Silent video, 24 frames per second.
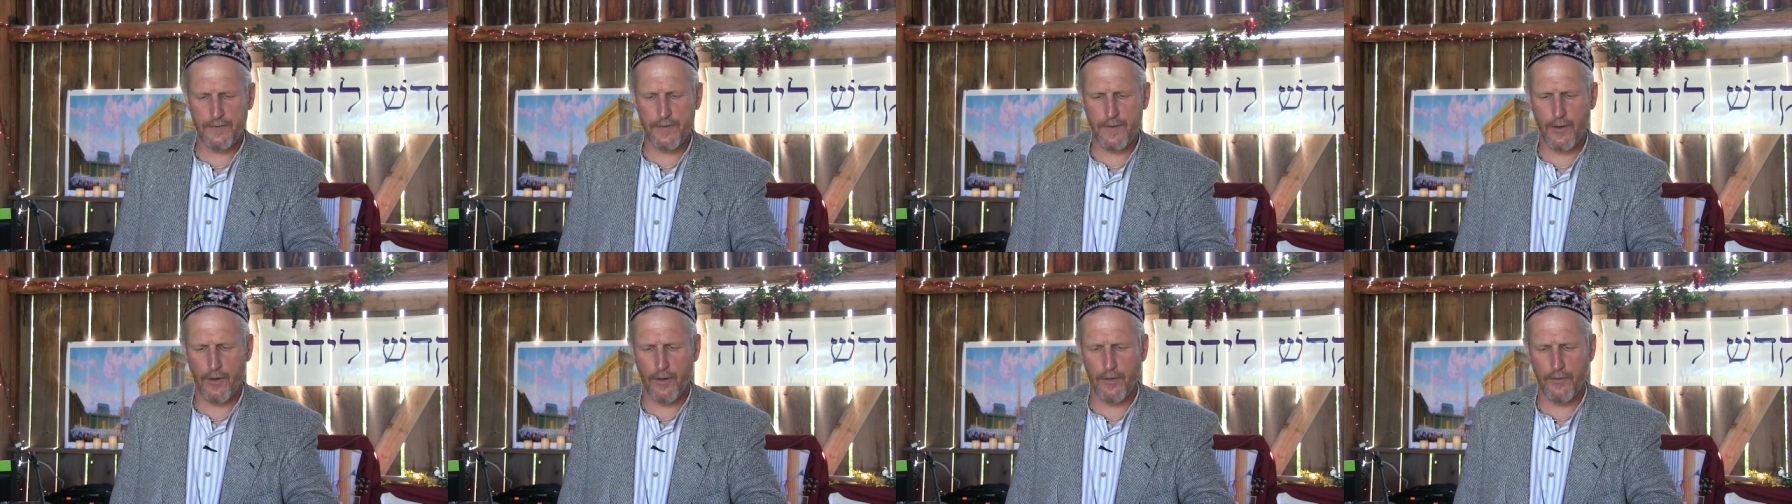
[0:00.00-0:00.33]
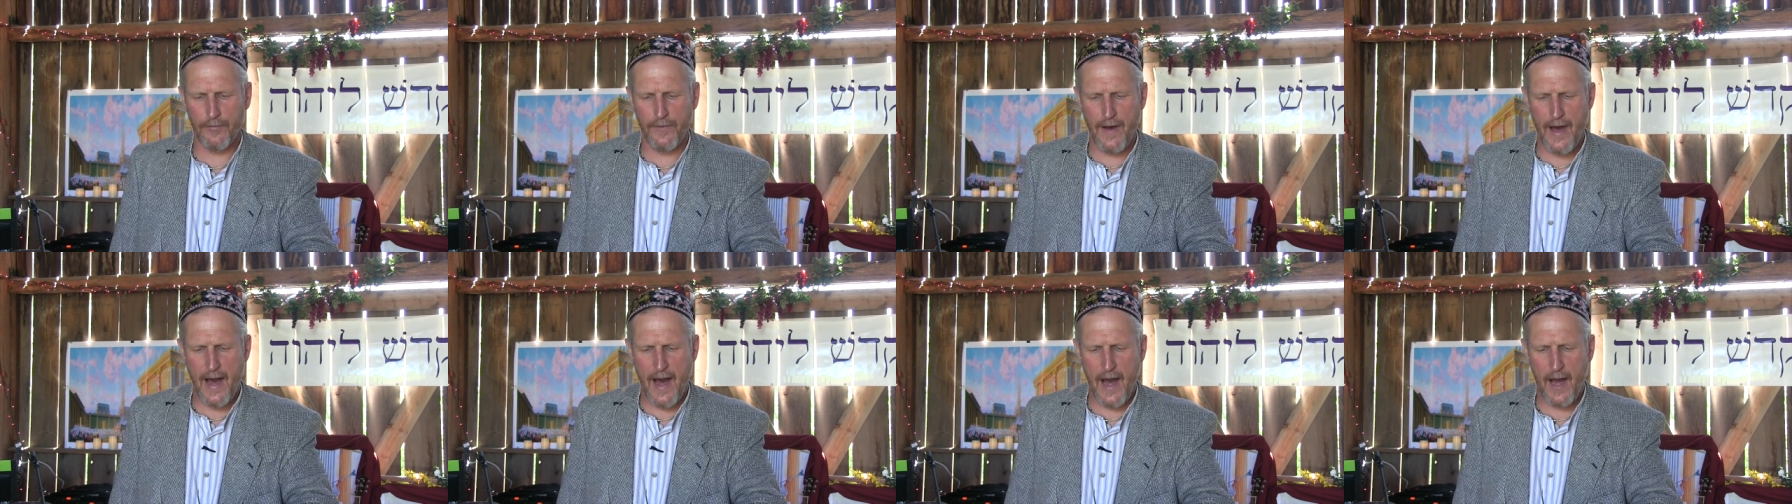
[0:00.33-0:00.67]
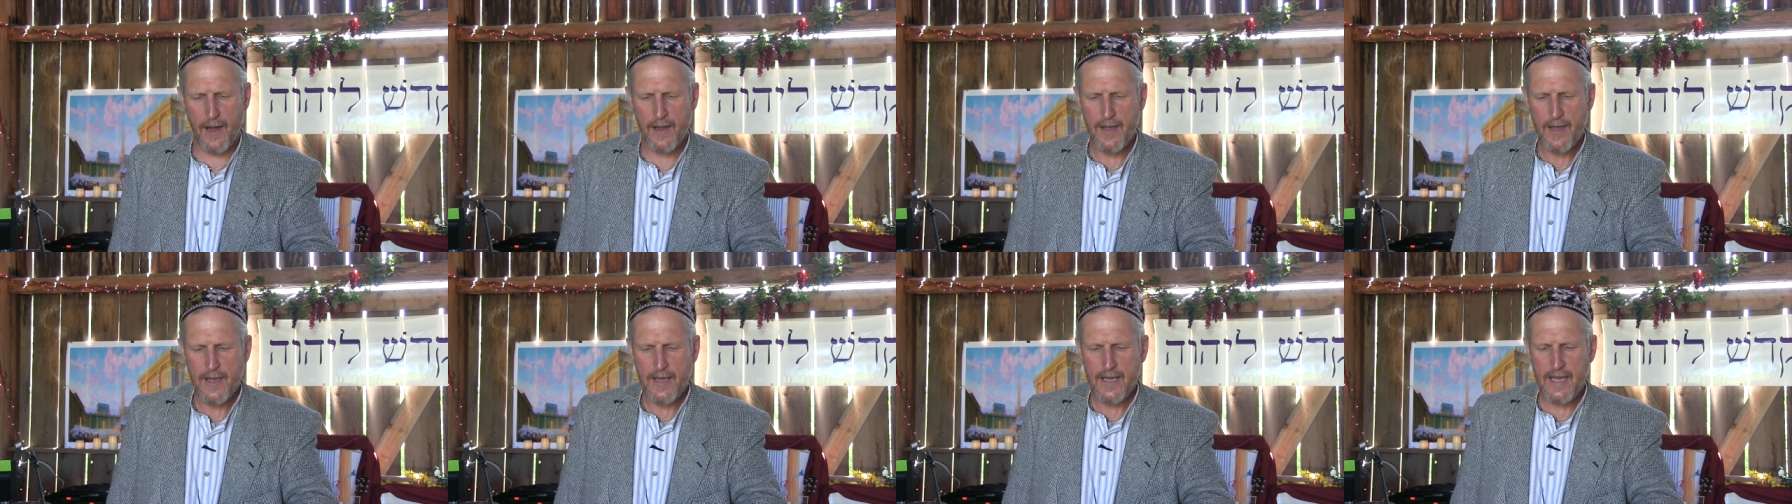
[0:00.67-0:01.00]
of
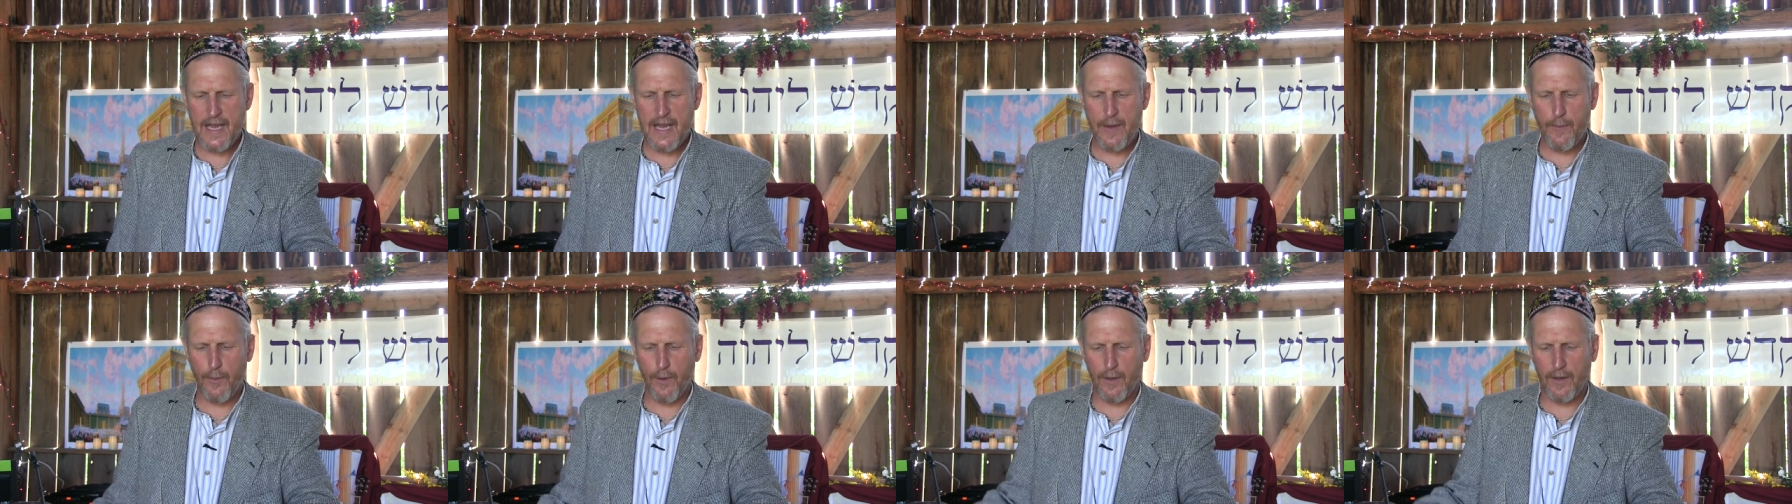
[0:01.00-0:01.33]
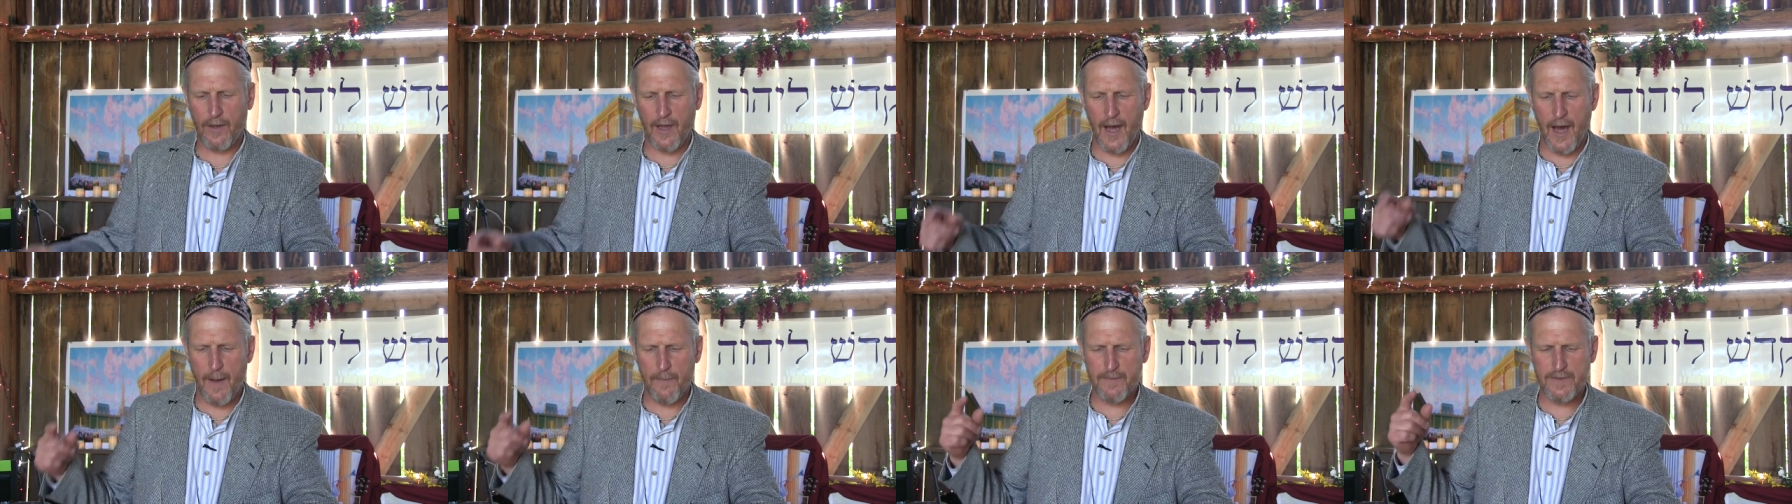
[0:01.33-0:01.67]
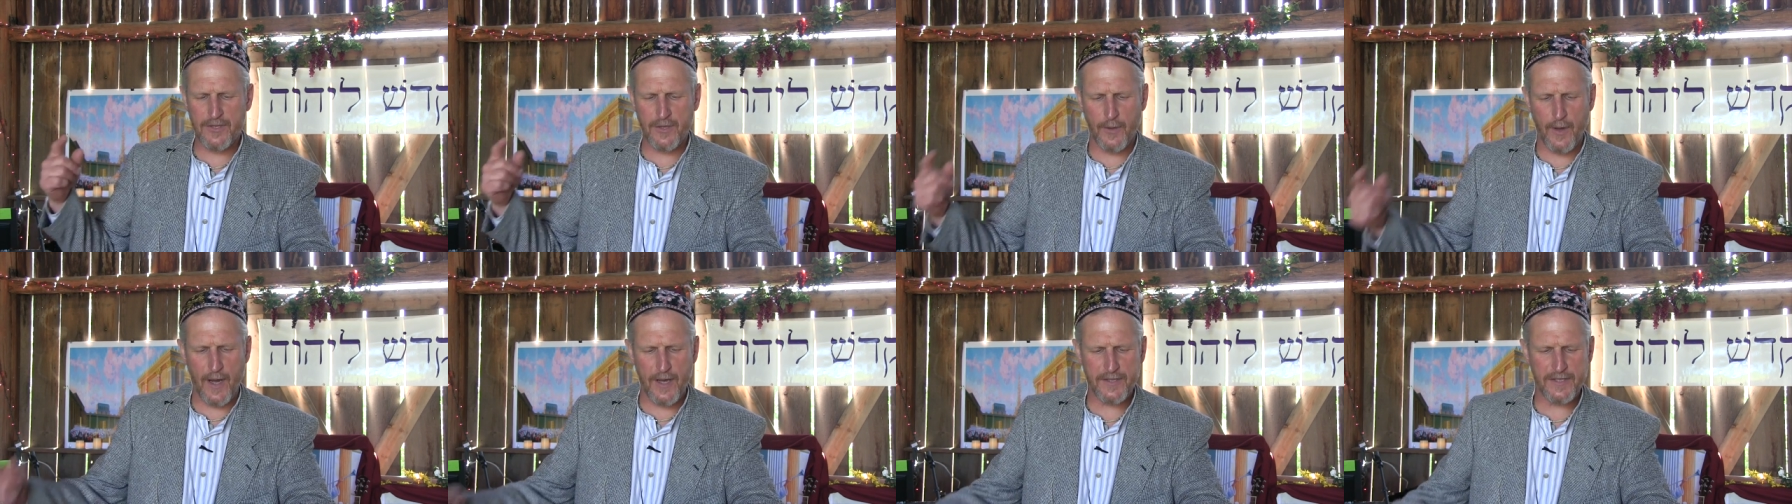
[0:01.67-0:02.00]
Jehovah. He will come
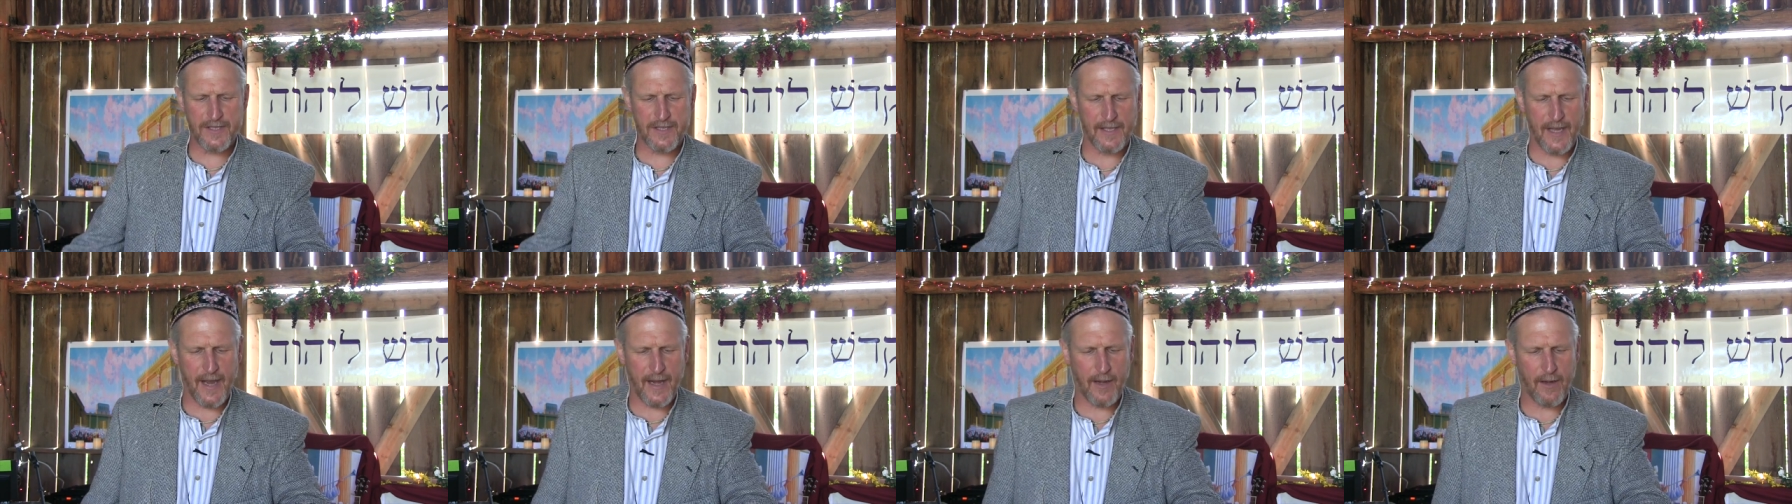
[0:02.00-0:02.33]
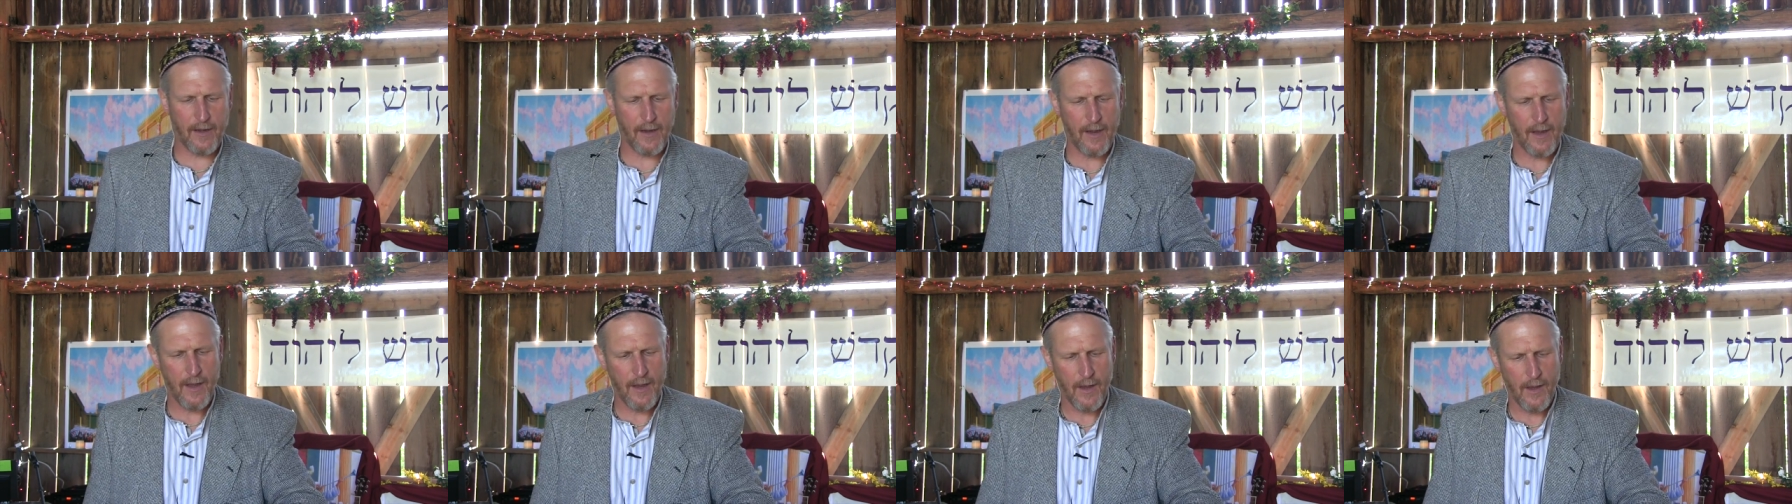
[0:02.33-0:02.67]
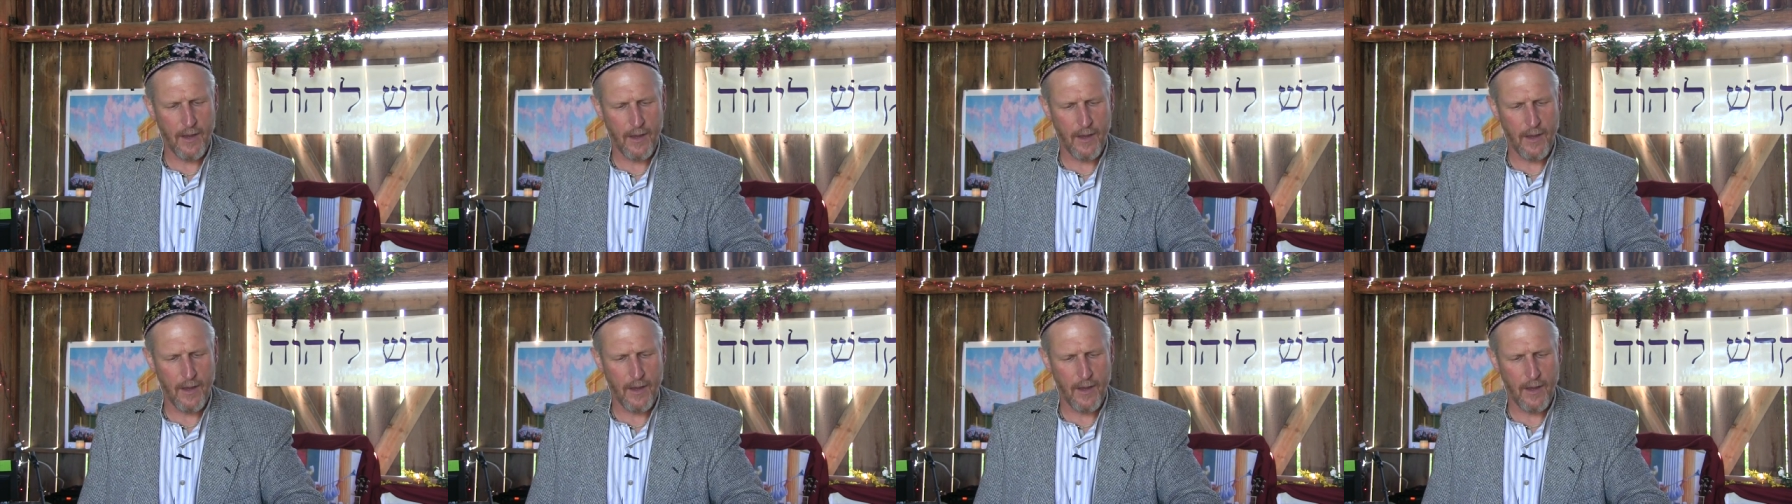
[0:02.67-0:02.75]
to us like,